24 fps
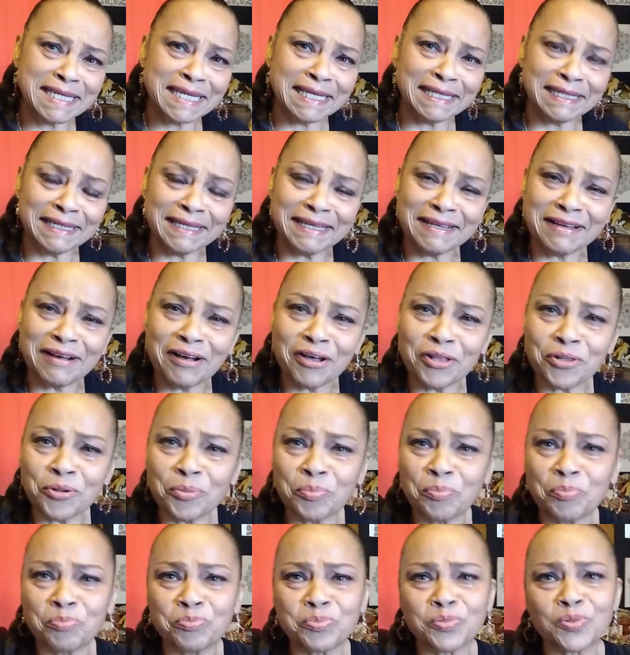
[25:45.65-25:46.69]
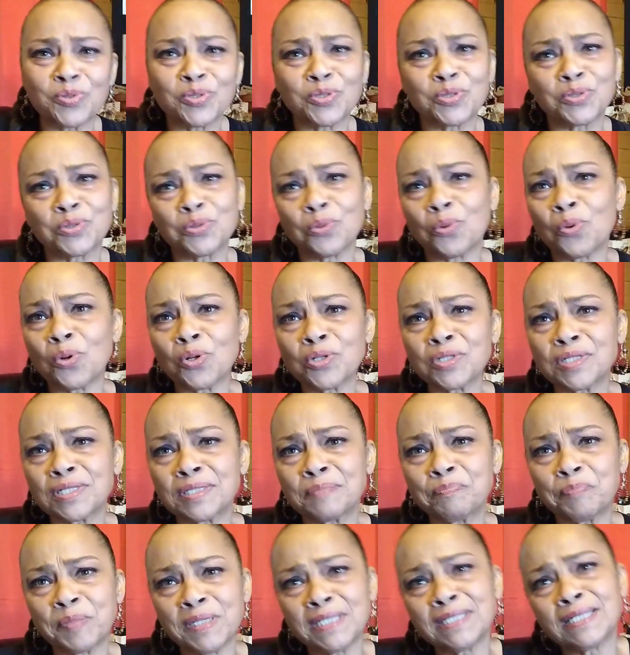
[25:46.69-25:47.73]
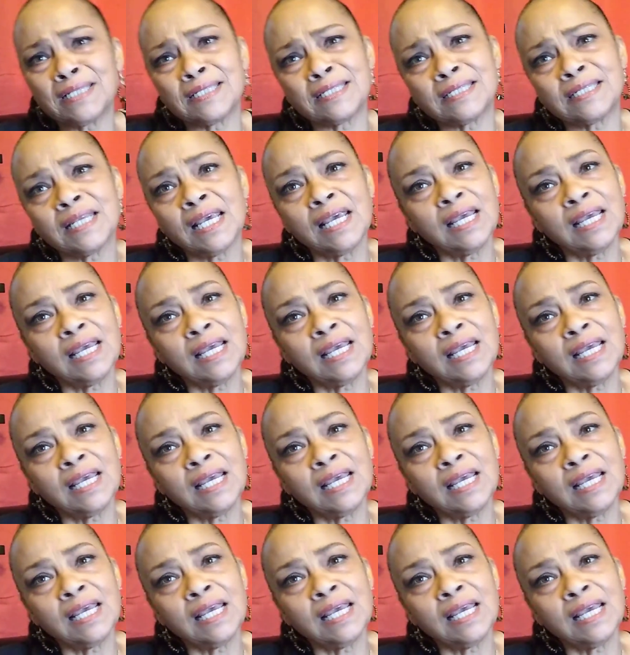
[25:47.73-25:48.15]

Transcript: killing other source pieces.